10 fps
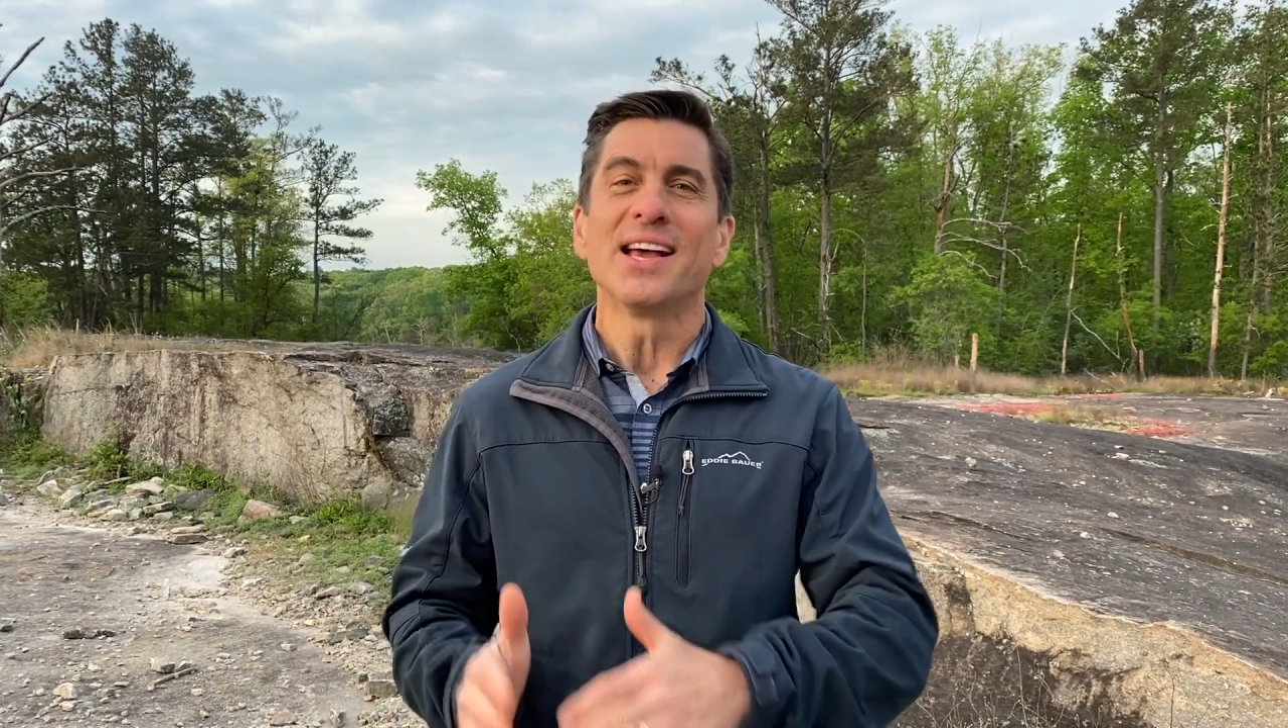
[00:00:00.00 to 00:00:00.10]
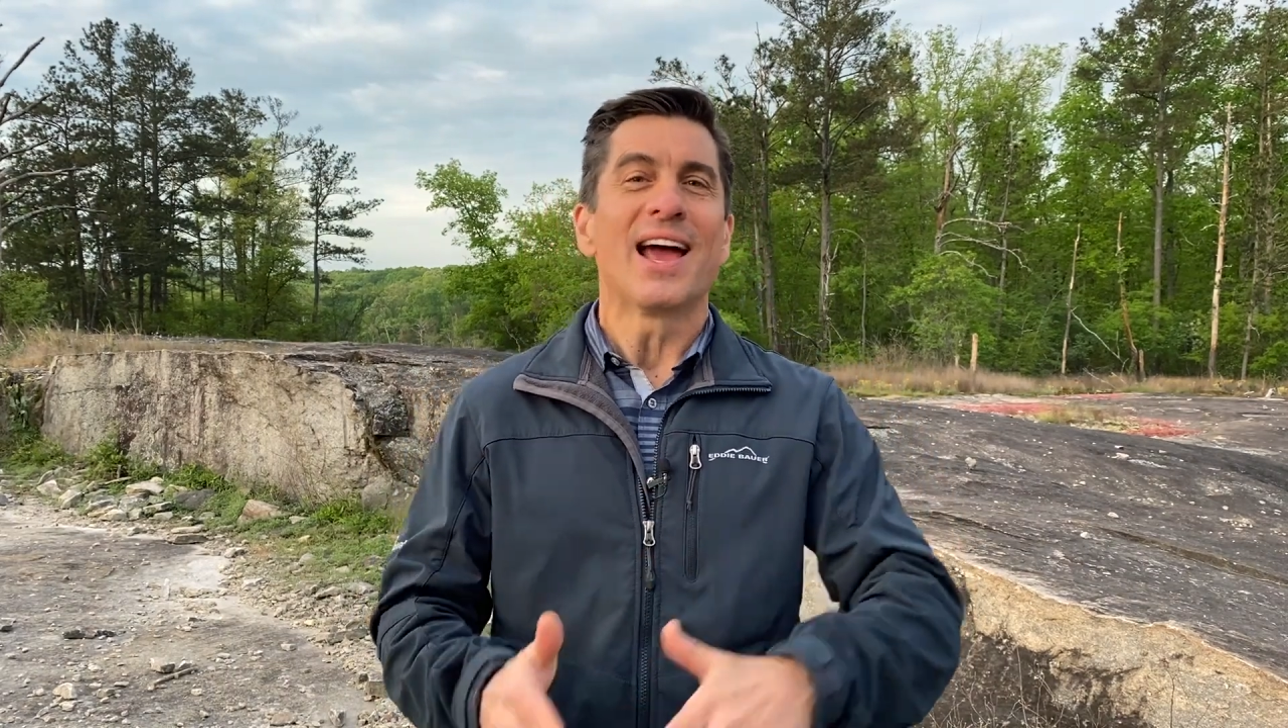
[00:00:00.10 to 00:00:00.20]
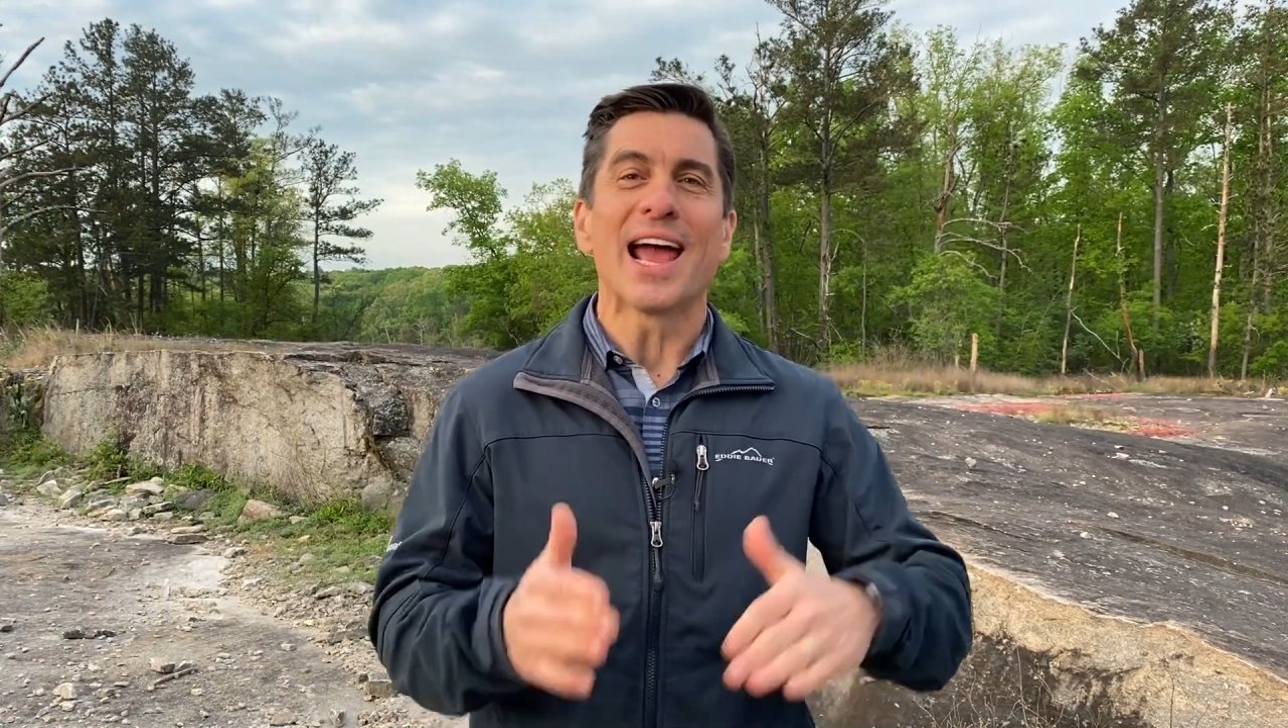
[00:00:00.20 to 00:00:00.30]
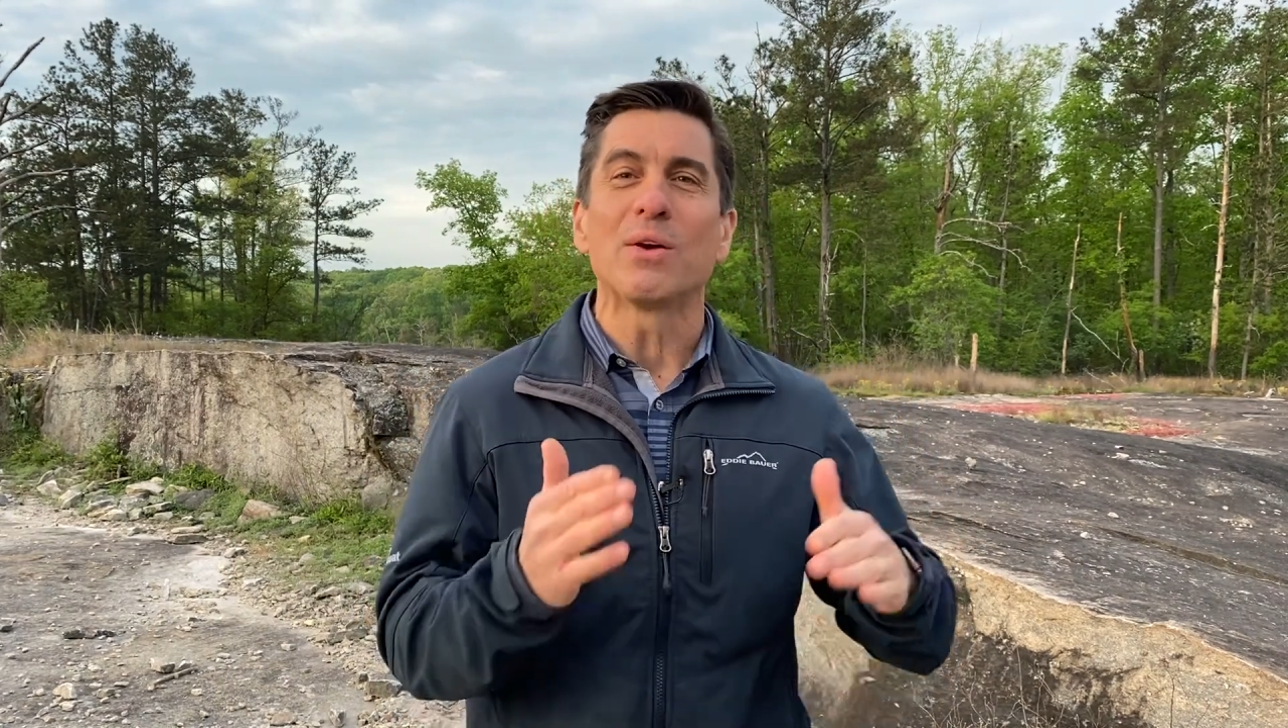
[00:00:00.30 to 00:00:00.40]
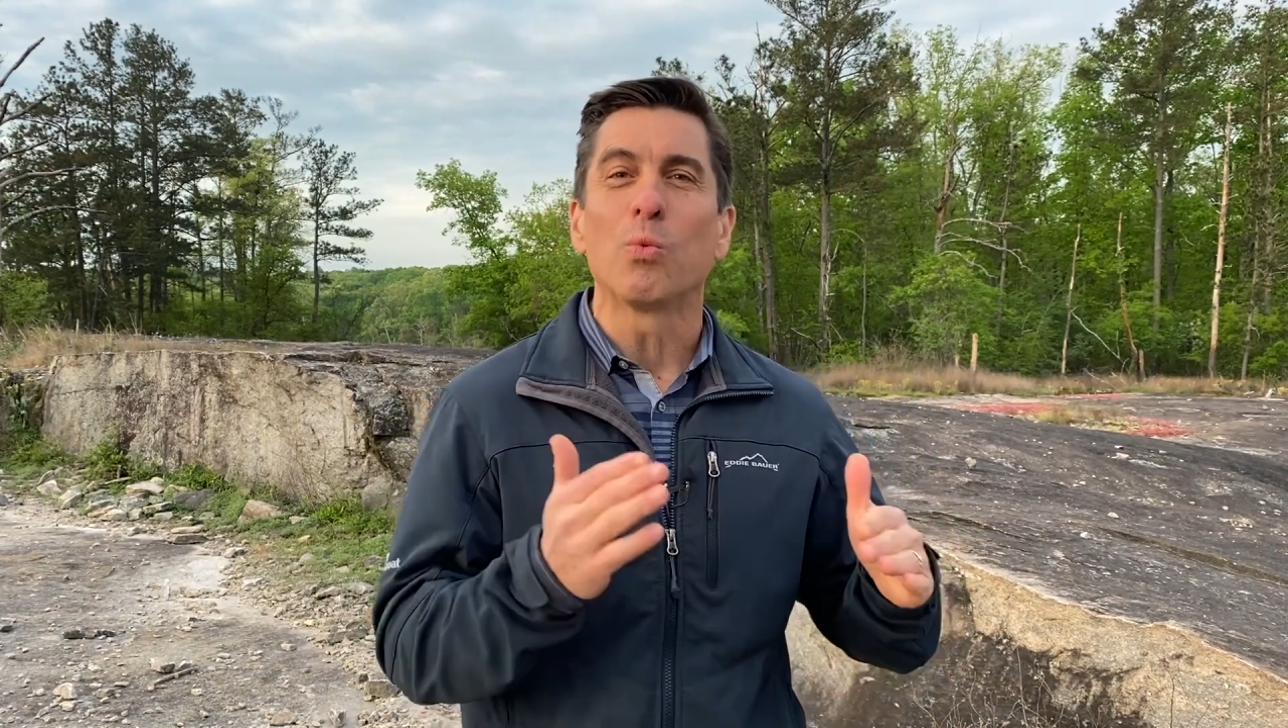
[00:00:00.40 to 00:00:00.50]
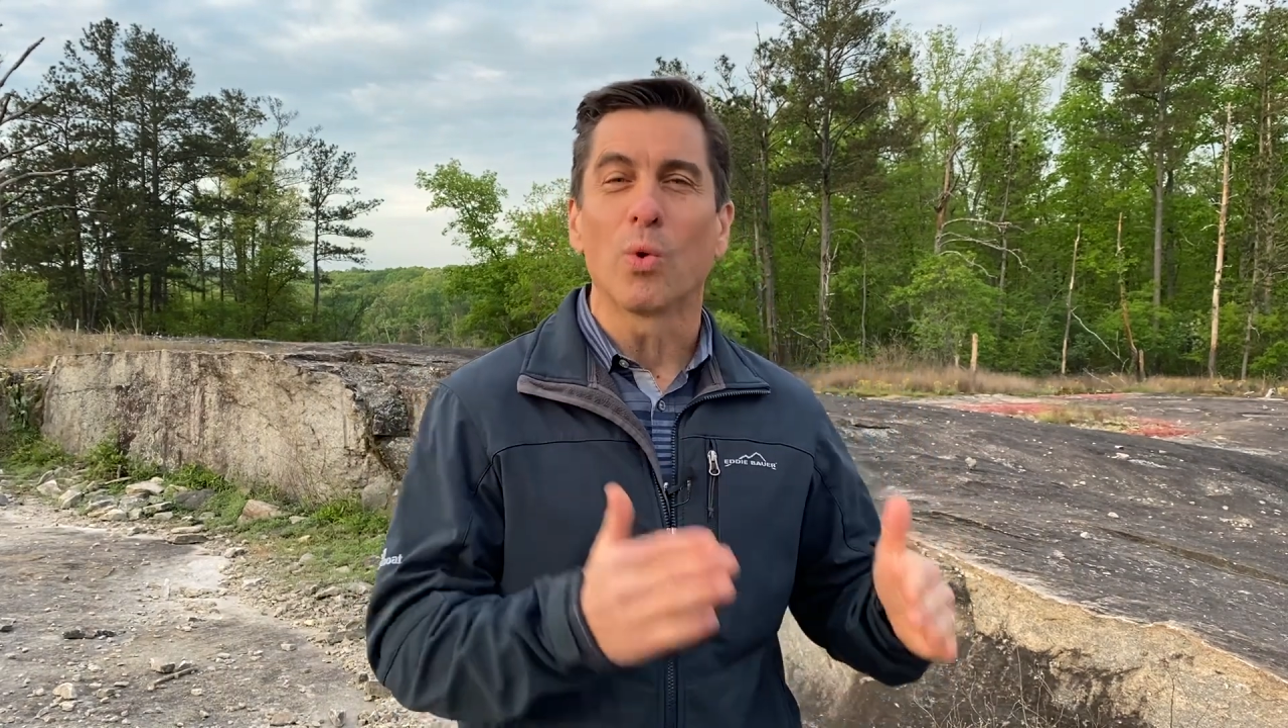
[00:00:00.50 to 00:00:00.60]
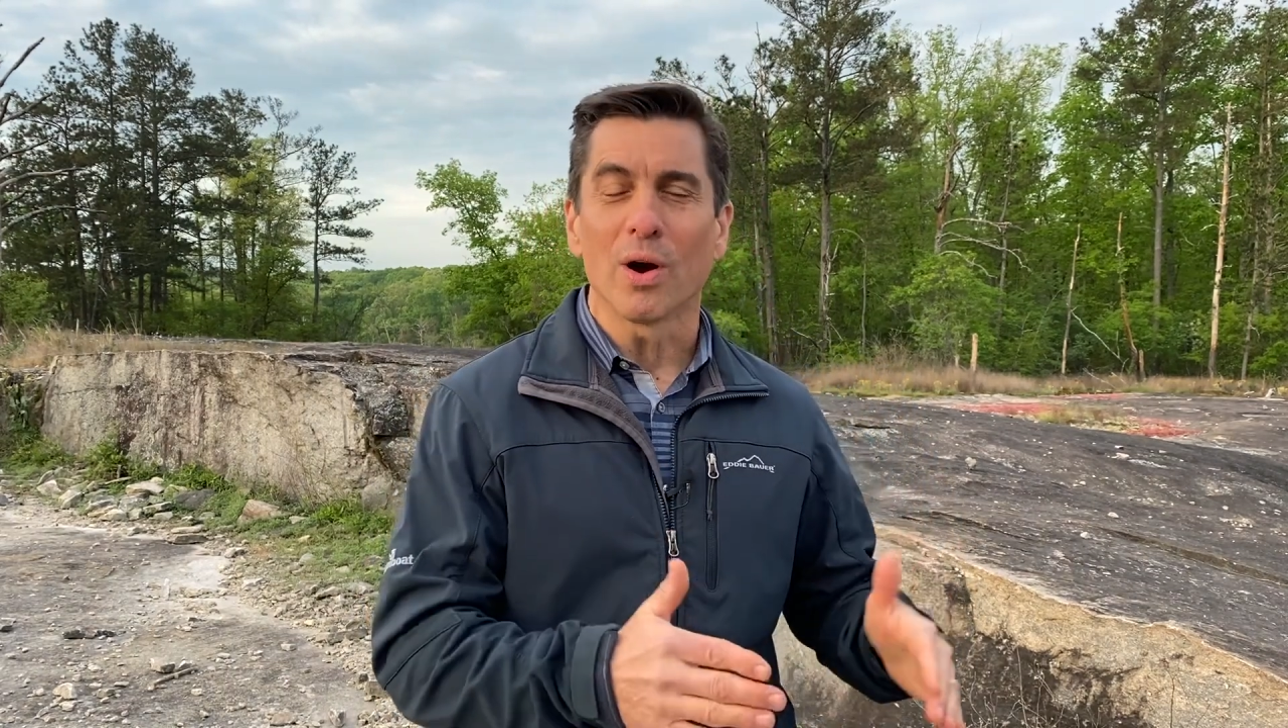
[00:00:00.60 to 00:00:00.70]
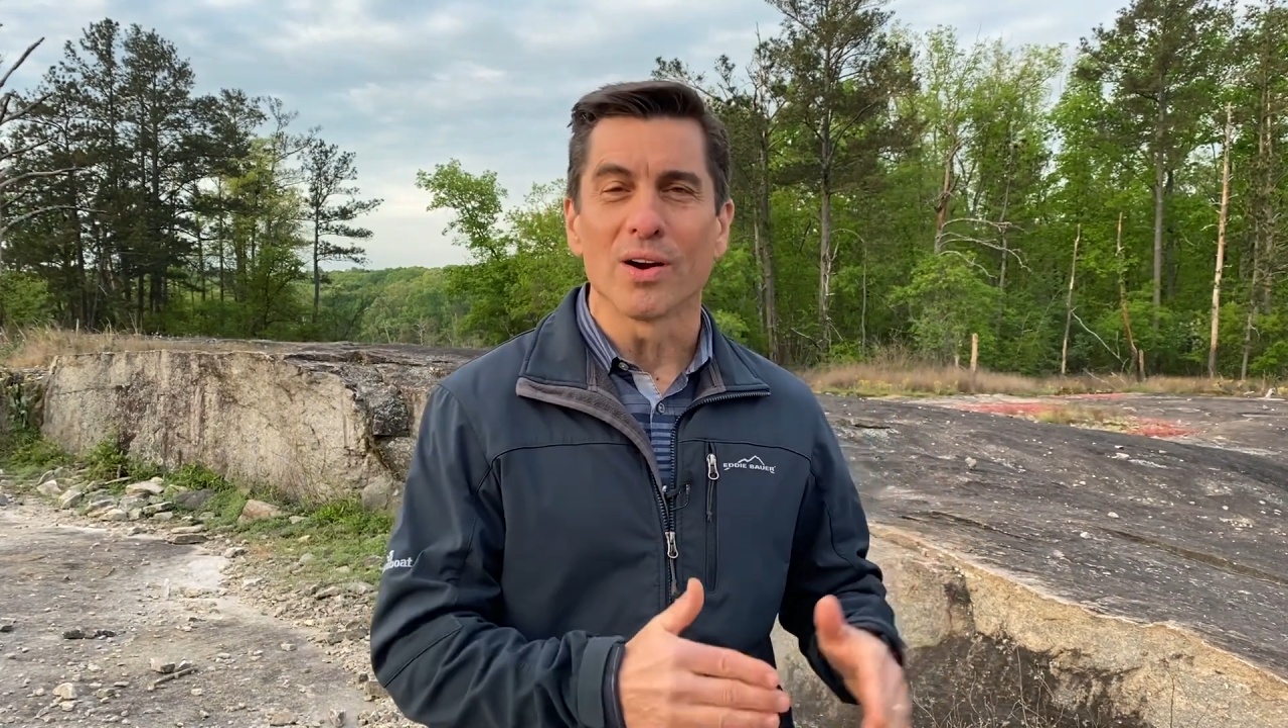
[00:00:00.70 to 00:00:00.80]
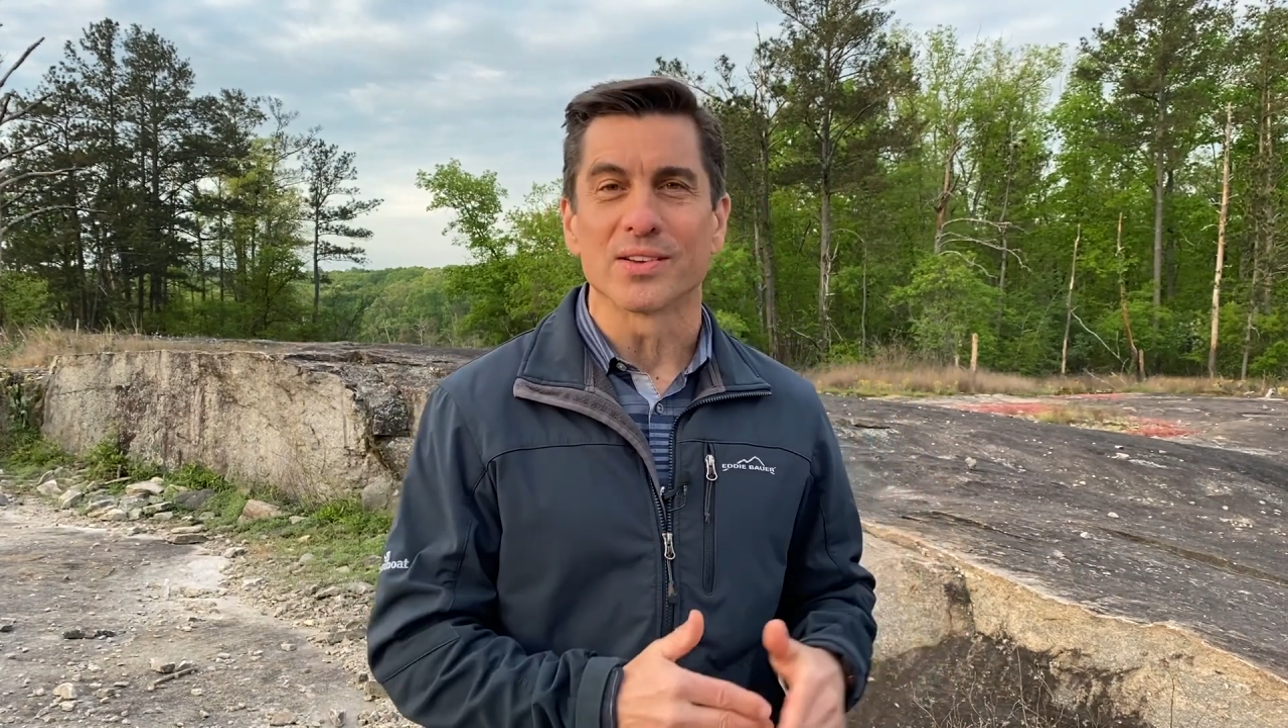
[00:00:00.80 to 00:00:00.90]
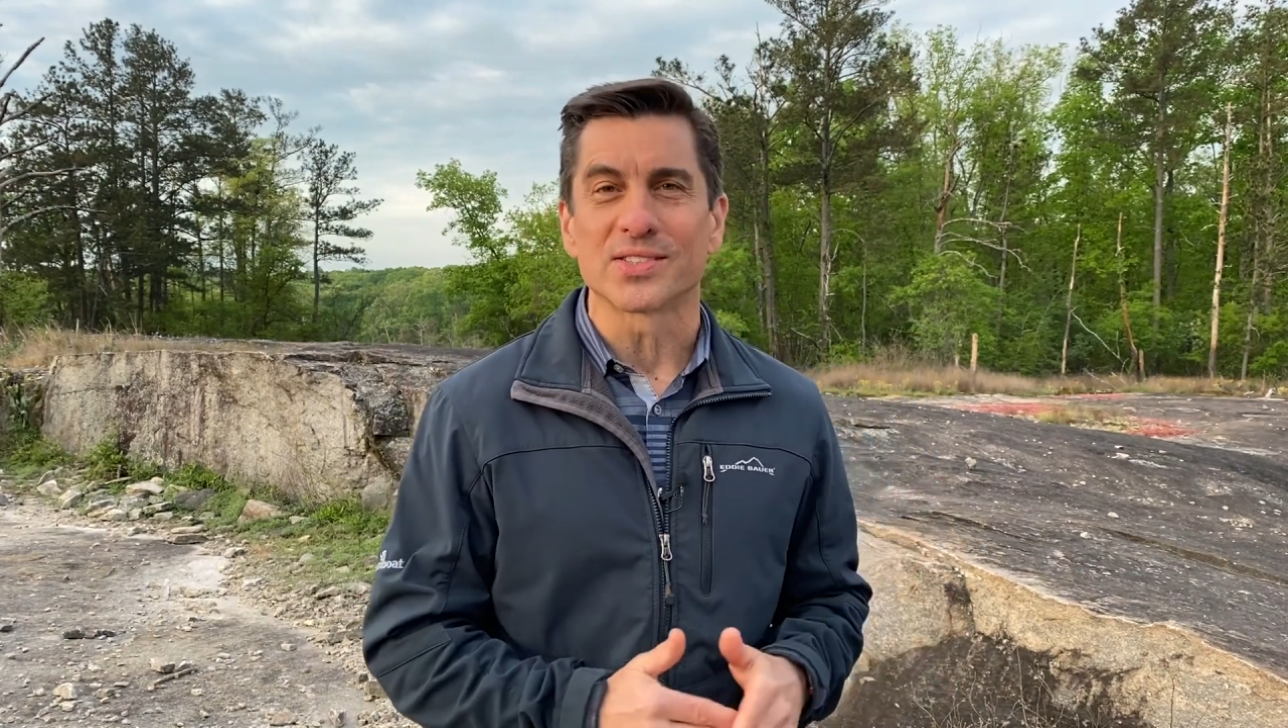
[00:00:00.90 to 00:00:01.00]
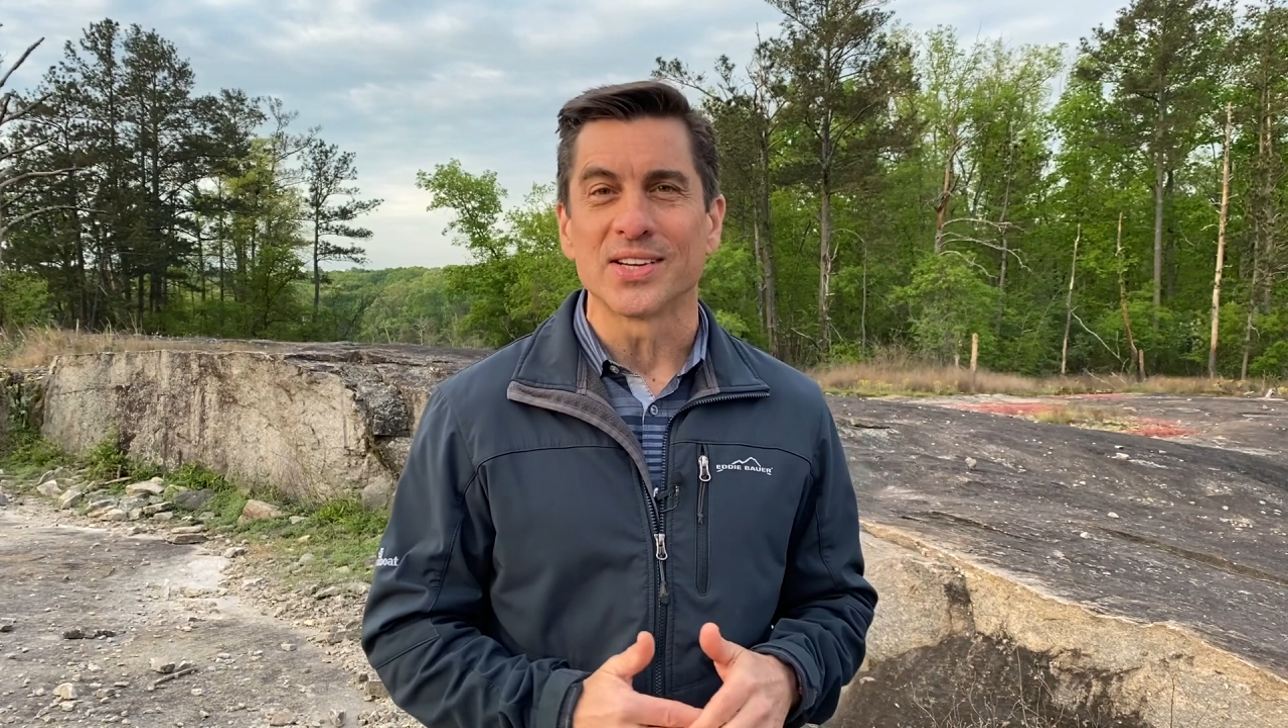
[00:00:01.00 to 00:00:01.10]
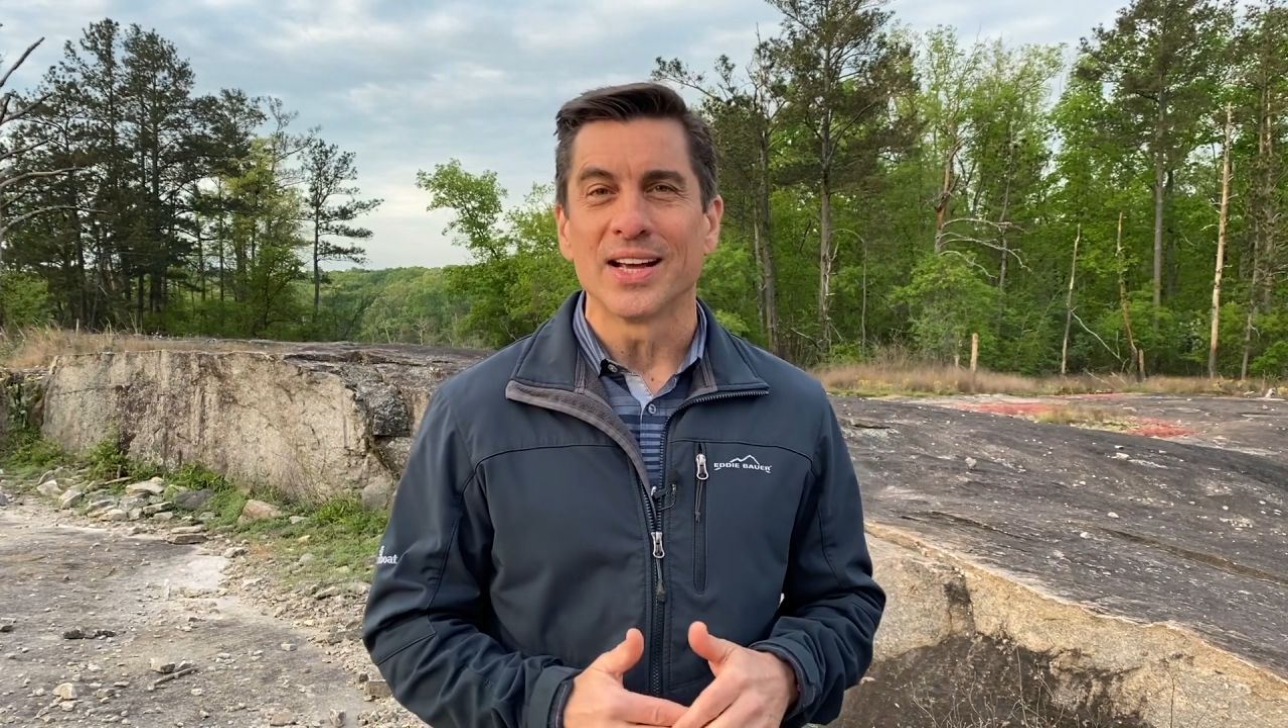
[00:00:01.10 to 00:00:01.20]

and words.